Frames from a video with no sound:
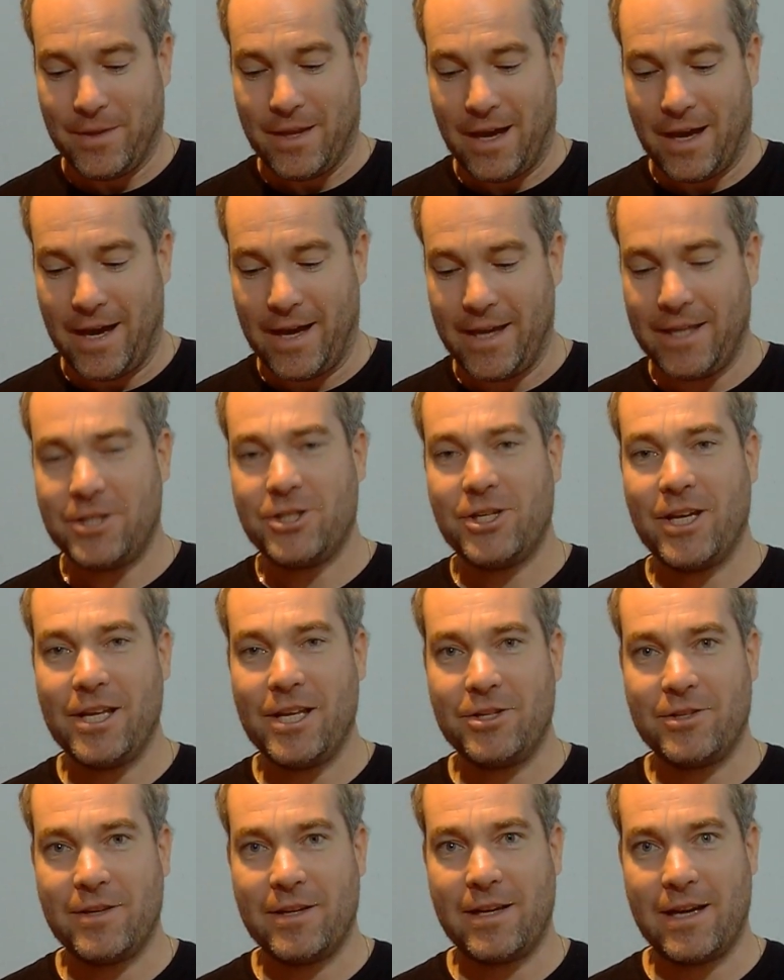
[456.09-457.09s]
I
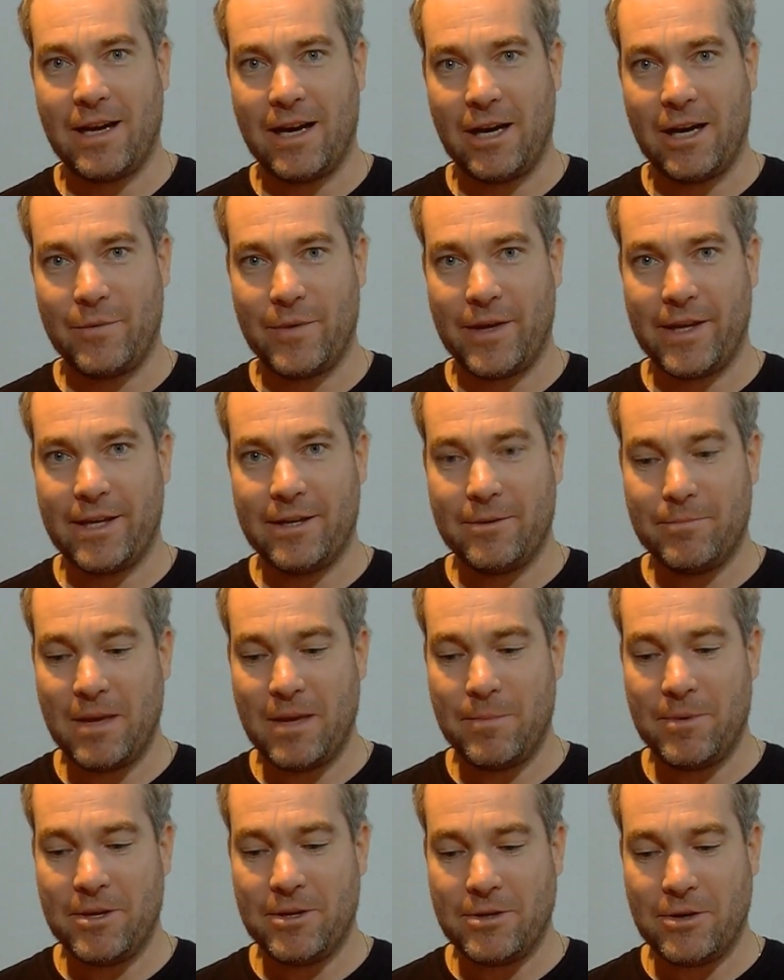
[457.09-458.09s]
changed that guy wire,
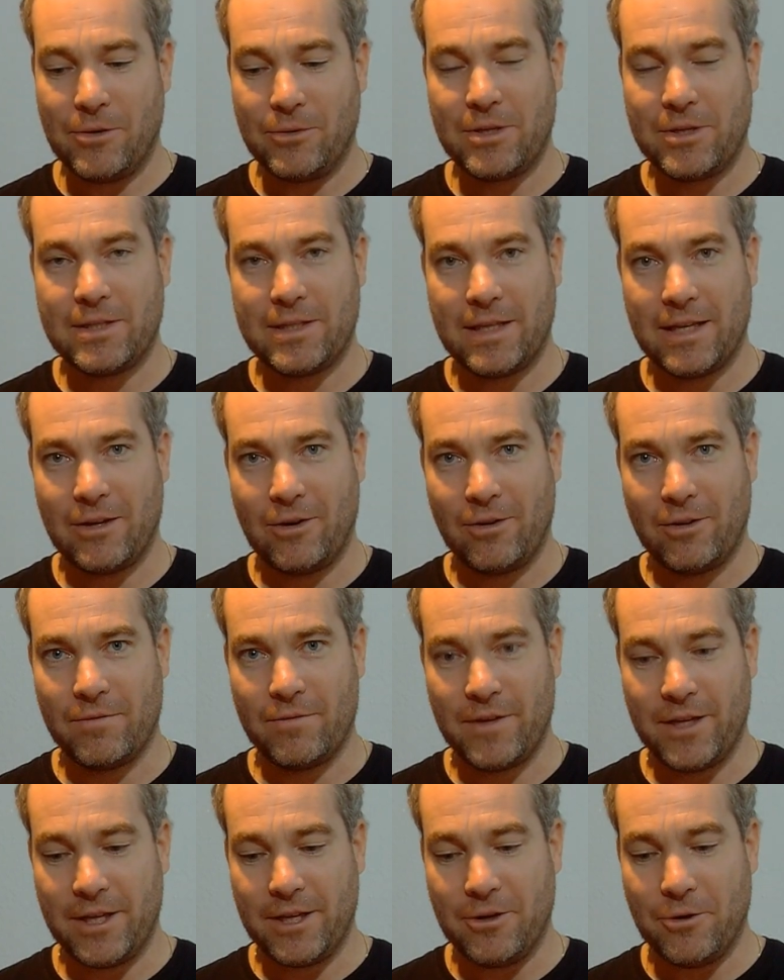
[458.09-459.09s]
maybe you noticed it on the
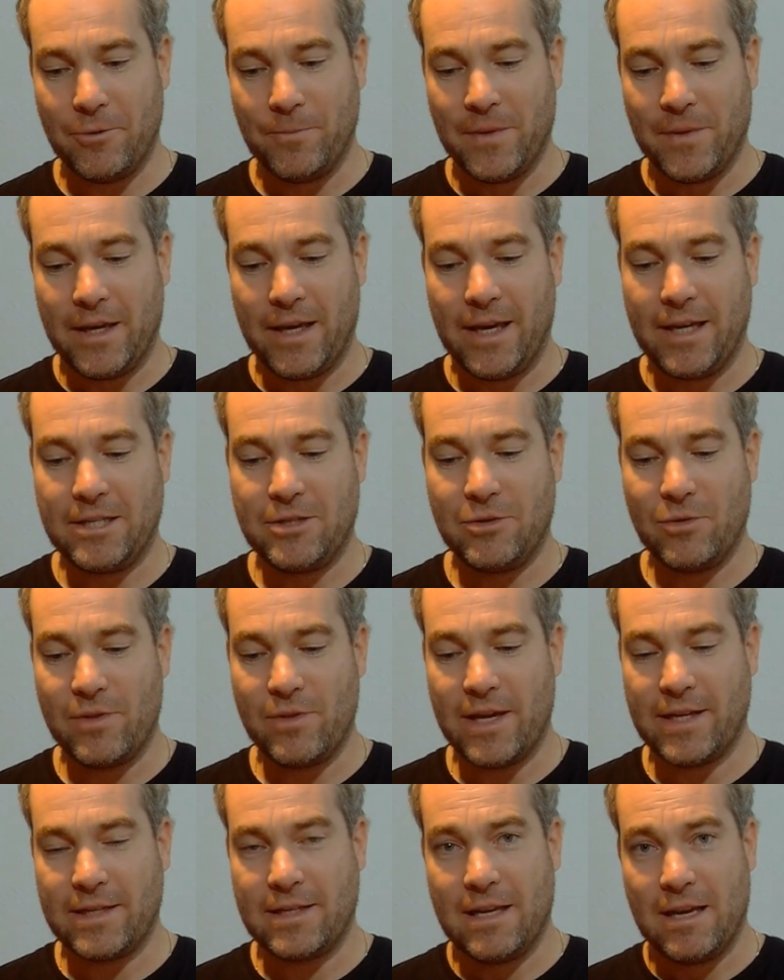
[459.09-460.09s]
video, into
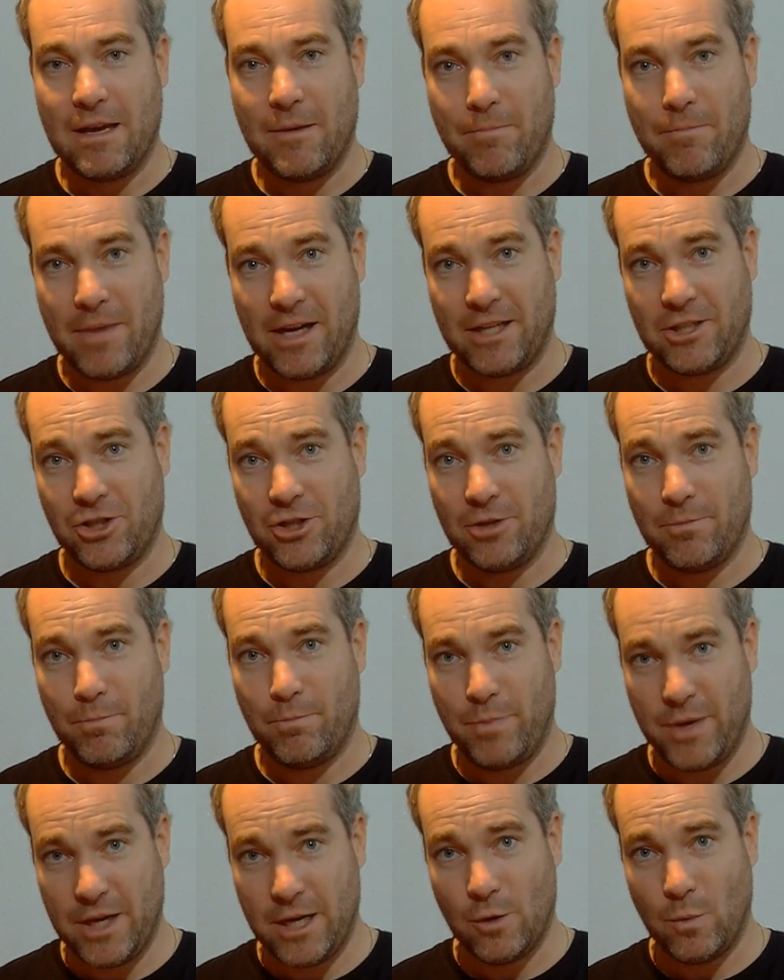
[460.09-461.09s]
that much
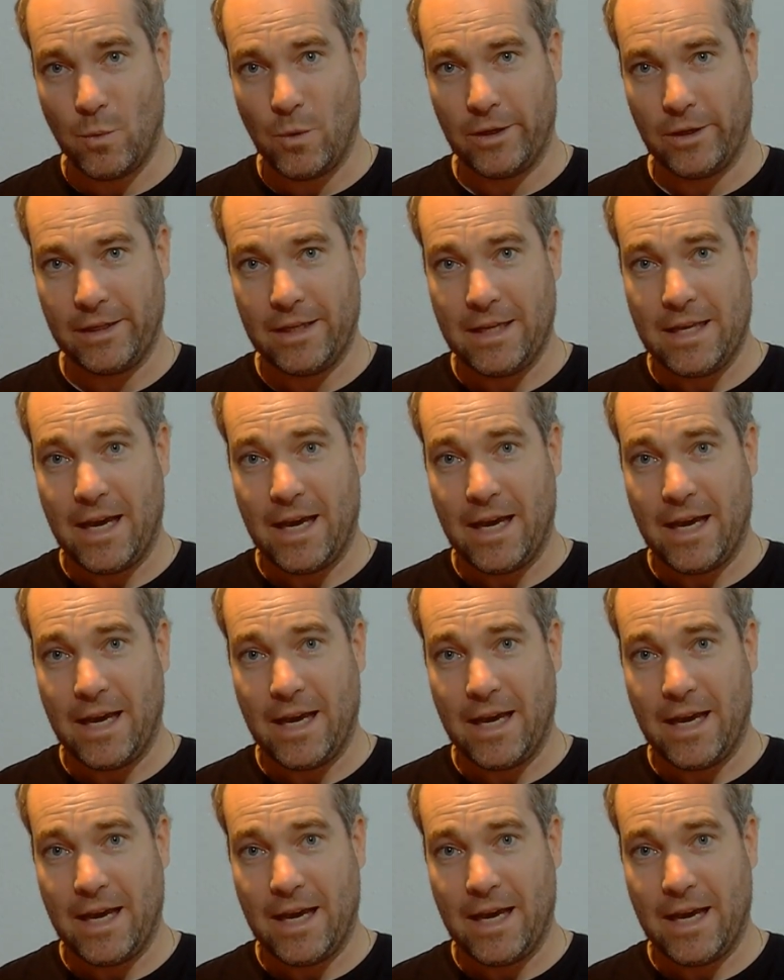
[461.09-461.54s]
bigger one.